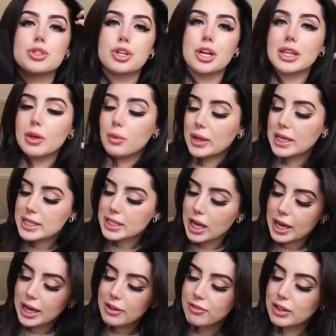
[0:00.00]
during the winter,
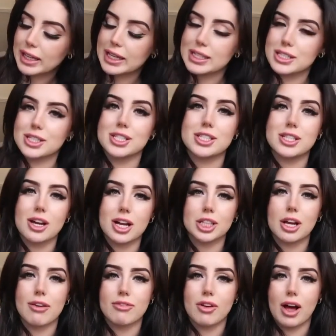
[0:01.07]
and I feel like it's just such
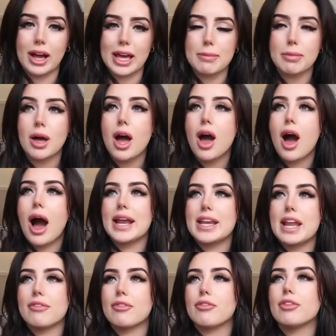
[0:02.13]
a vibe. I
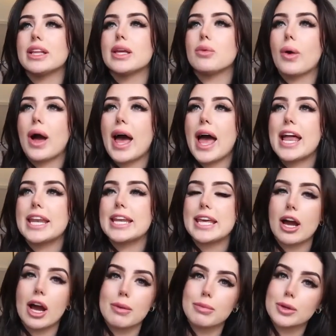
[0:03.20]
never really wear
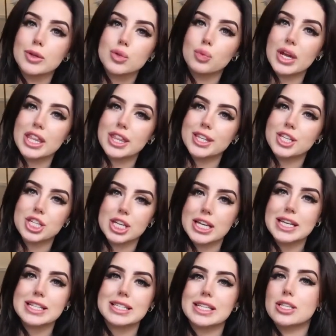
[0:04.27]
knee-high boots with
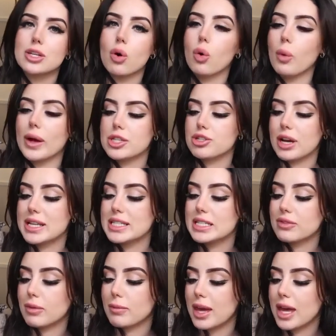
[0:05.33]
jeans. It's always
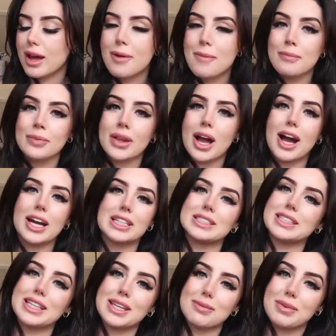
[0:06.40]
dresses for me. I
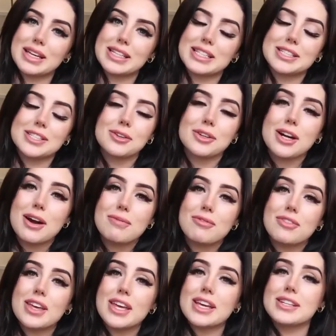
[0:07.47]
just think it makes it so
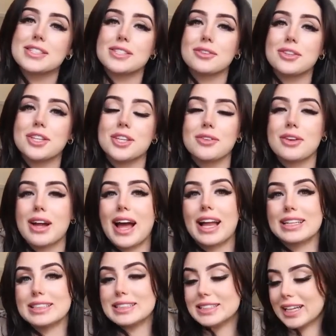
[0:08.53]
comfy and so cute,
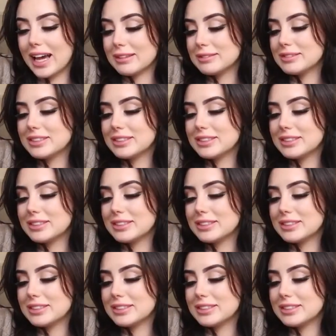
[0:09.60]
and yeah,